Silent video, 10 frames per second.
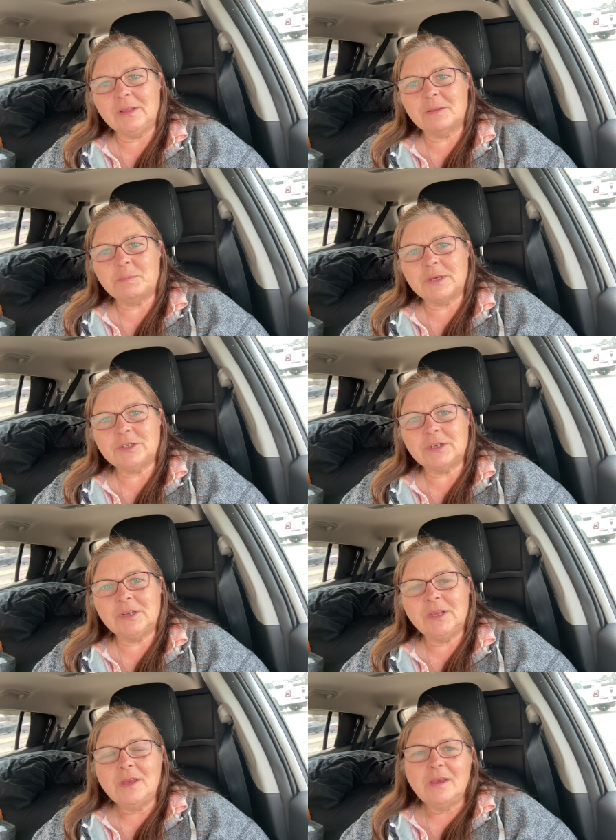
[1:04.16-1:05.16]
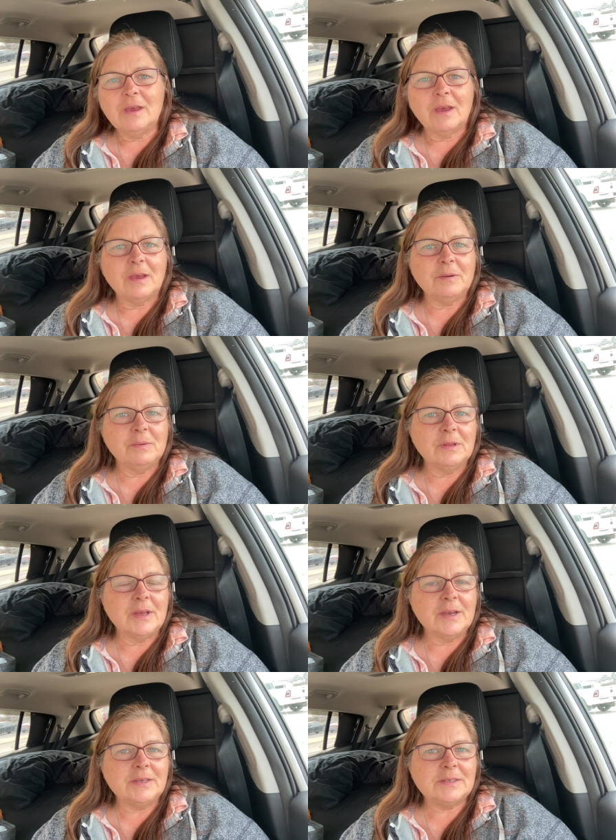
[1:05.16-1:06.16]
the budget, I
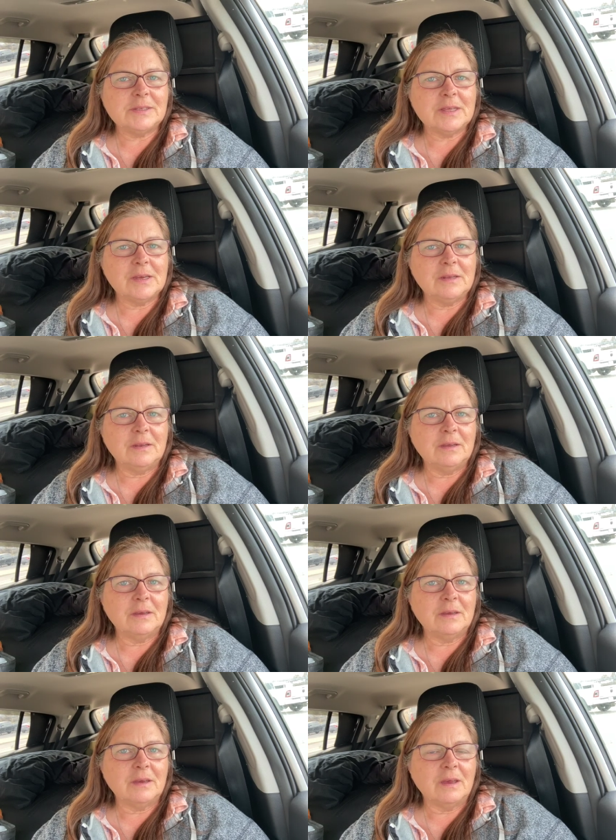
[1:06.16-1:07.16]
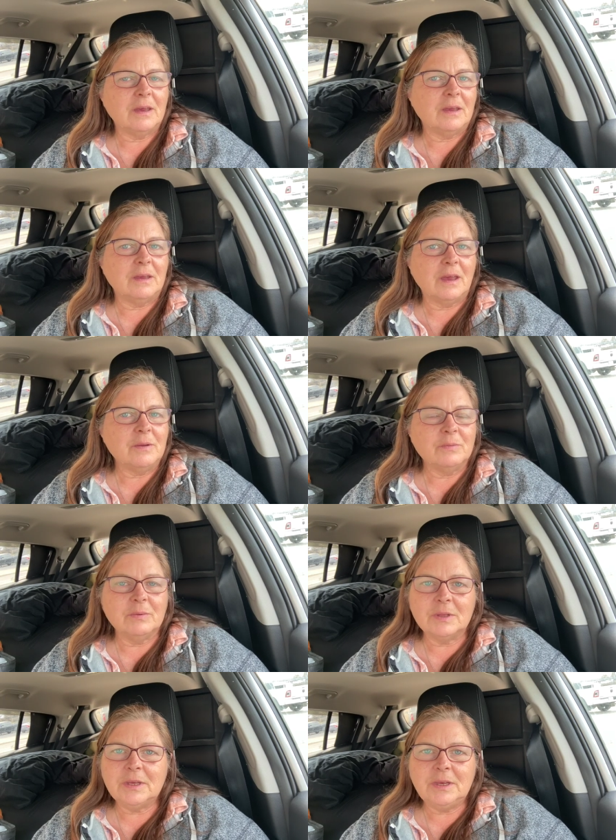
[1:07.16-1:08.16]
realized that I
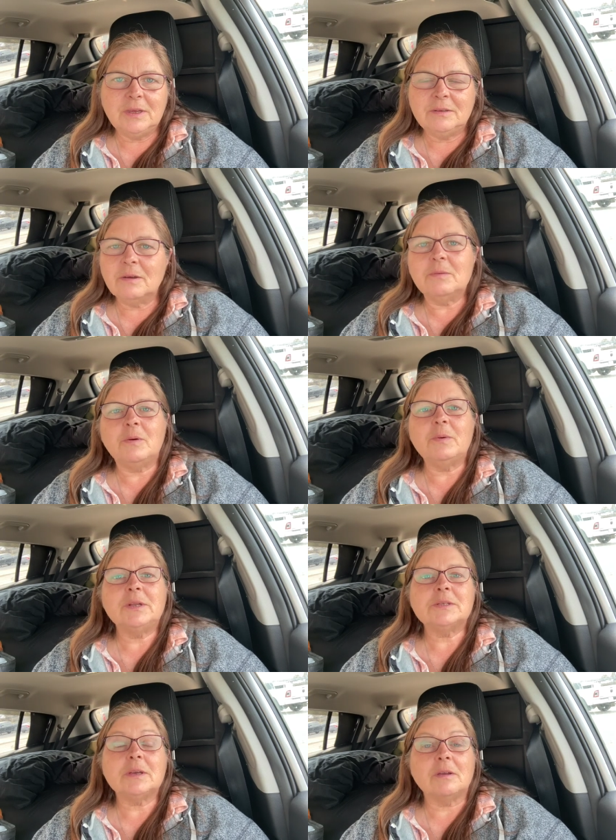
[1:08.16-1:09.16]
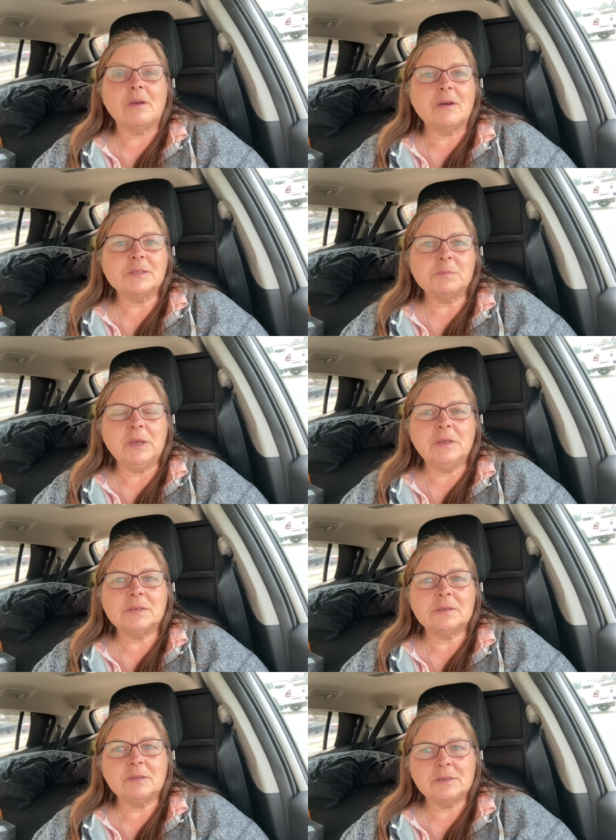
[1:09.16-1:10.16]
really don't know what it's going to cost me.
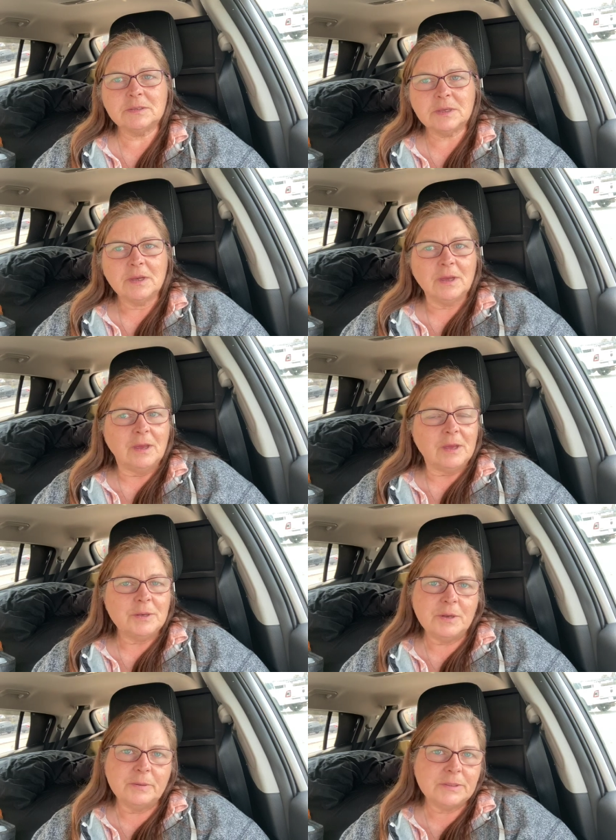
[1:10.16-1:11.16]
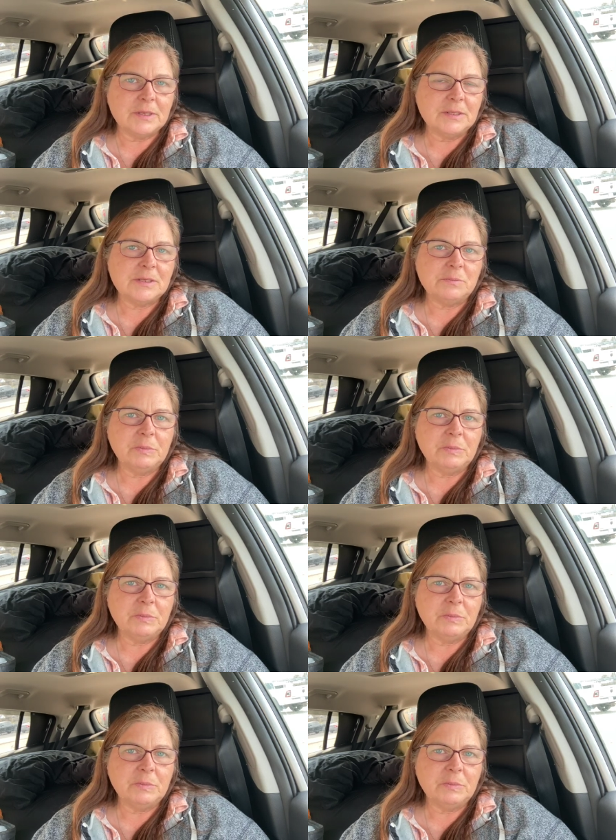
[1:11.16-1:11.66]
So there's no sense in